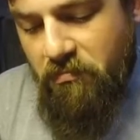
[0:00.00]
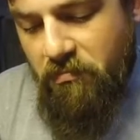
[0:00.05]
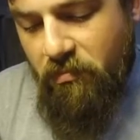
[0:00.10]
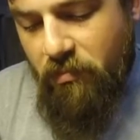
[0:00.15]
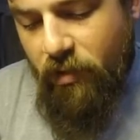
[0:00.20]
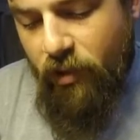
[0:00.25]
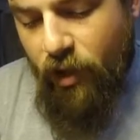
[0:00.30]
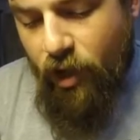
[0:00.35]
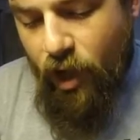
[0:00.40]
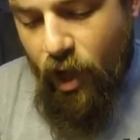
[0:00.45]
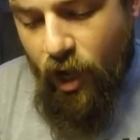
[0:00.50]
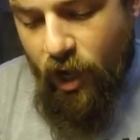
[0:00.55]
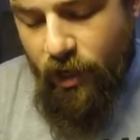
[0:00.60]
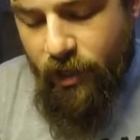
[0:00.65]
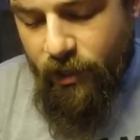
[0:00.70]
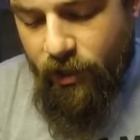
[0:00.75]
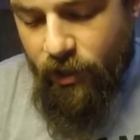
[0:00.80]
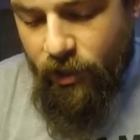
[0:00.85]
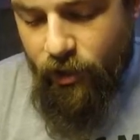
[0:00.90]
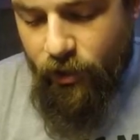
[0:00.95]

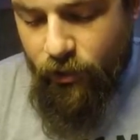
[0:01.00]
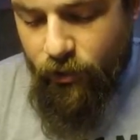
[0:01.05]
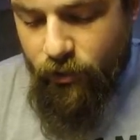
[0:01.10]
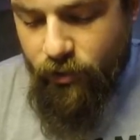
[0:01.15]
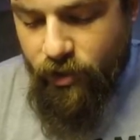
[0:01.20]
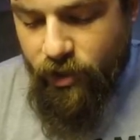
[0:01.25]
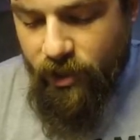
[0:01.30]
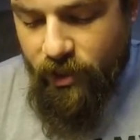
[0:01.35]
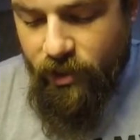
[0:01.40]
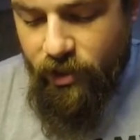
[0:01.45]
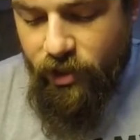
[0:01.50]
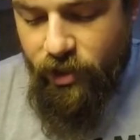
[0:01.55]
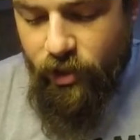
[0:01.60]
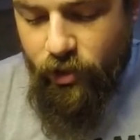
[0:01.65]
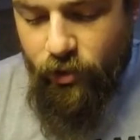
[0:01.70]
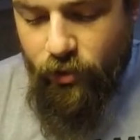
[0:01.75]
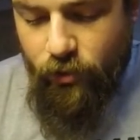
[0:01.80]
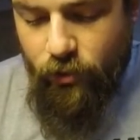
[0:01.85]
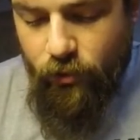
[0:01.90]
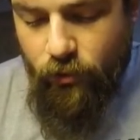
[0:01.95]
not a huge
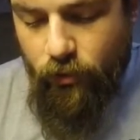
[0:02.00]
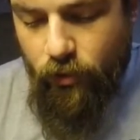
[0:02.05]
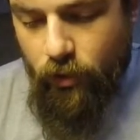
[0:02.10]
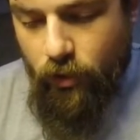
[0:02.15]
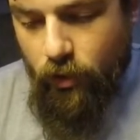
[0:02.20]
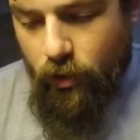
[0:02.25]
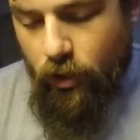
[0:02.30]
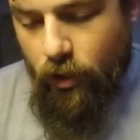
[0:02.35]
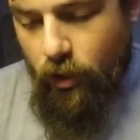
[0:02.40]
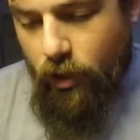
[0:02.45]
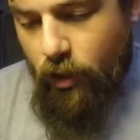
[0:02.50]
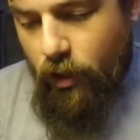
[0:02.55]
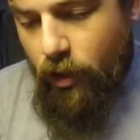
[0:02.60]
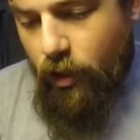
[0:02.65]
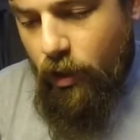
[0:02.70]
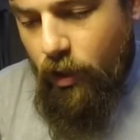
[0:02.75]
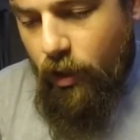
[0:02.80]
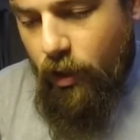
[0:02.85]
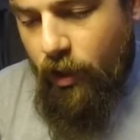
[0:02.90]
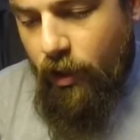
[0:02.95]
issue.
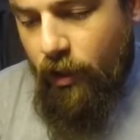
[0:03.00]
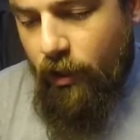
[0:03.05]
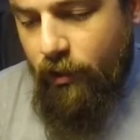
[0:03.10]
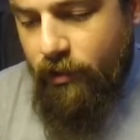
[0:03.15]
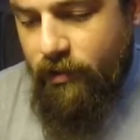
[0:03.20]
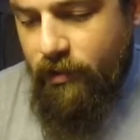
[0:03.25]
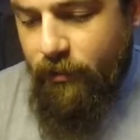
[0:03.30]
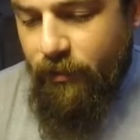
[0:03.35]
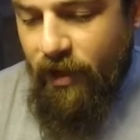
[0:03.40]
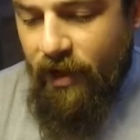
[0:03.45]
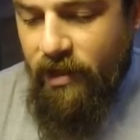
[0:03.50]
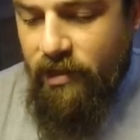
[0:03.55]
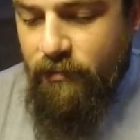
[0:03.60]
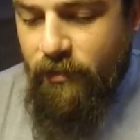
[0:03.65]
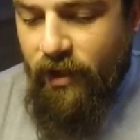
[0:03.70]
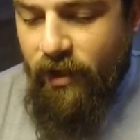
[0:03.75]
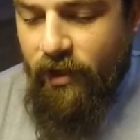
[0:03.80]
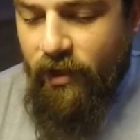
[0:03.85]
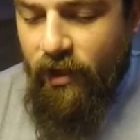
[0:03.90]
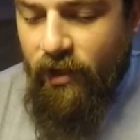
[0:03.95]
Some guys
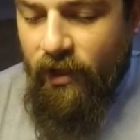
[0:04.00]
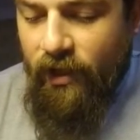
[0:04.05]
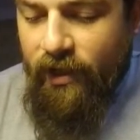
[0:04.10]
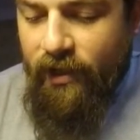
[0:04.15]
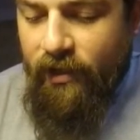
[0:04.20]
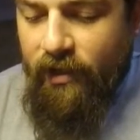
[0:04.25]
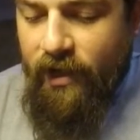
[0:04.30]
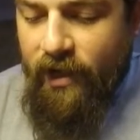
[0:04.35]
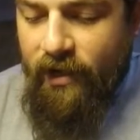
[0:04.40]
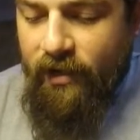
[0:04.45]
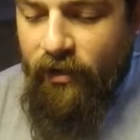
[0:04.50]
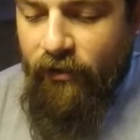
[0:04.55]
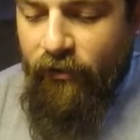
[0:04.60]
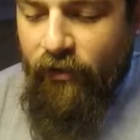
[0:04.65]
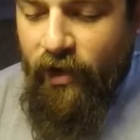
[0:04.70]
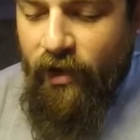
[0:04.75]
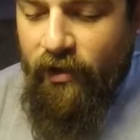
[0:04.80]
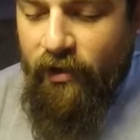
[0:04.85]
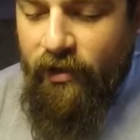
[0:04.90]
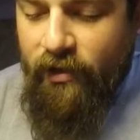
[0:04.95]
might not like that, the
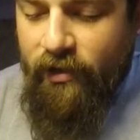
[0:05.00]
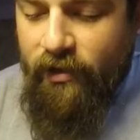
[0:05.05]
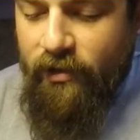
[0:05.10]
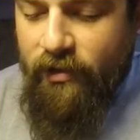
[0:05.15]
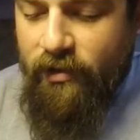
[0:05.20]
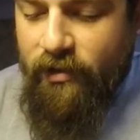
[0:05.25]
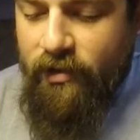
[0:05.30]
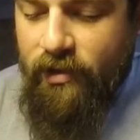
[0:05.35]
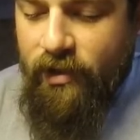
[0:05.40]
fact that it